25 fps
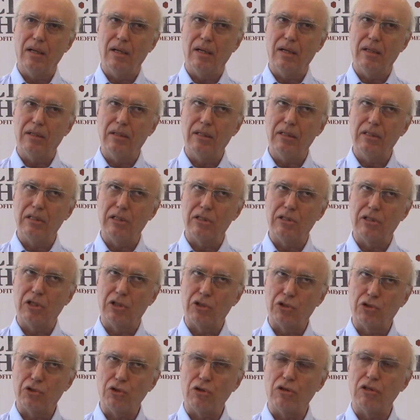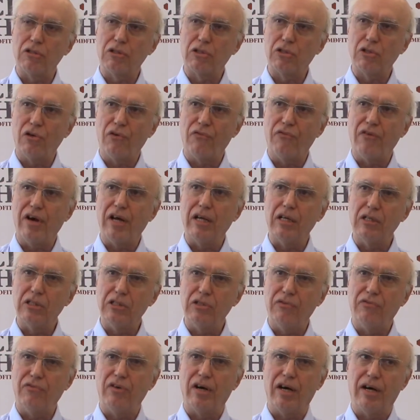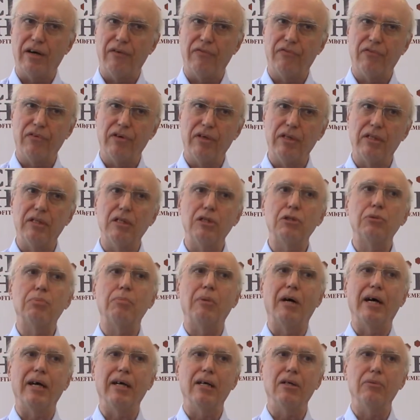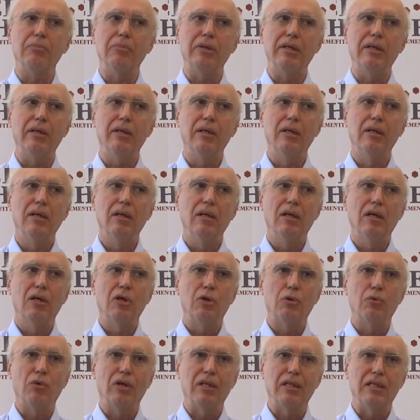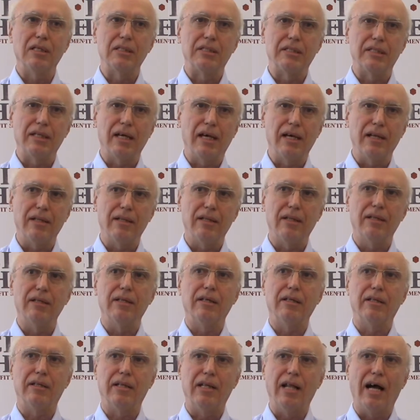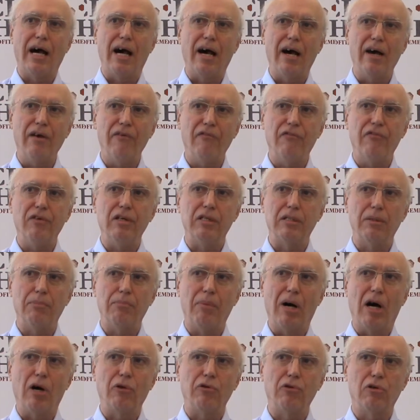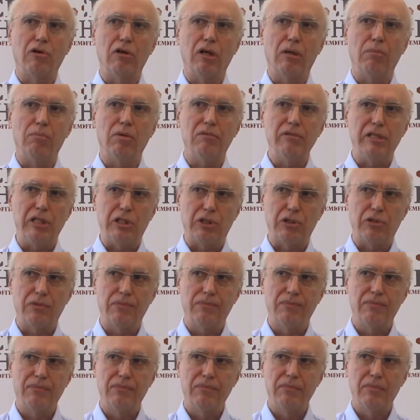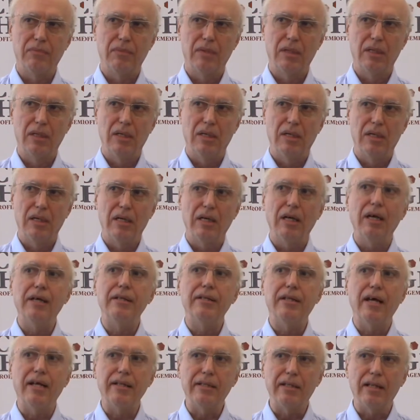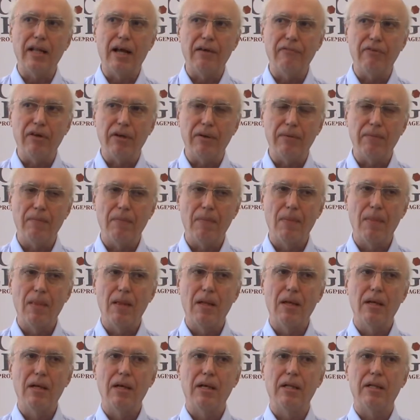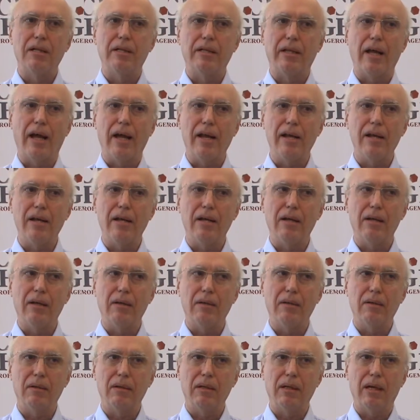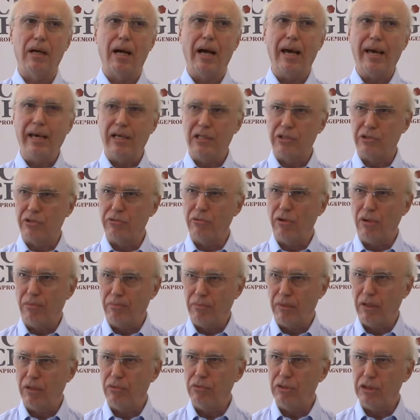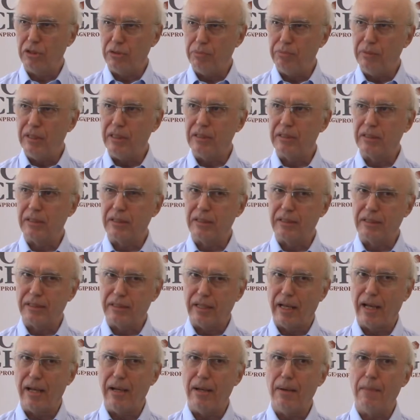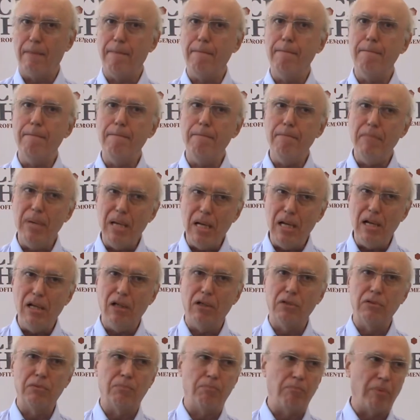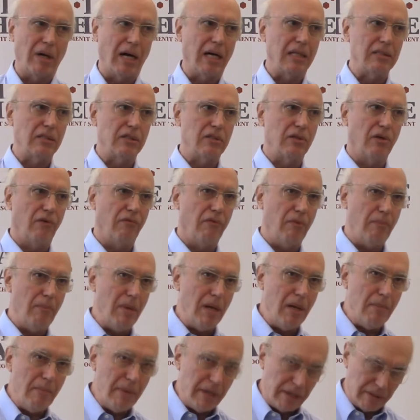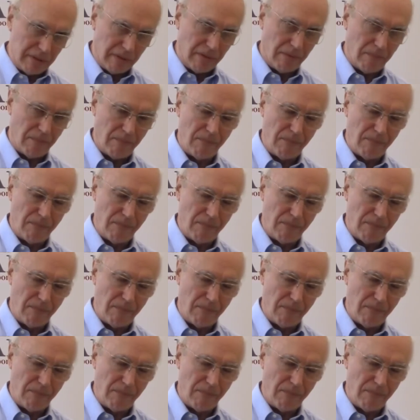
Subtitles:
This is the source of energy of life. It inspired me to understand that life is about collaboration. At that level, 10 angstrom, which means 10 million part of a millimeter,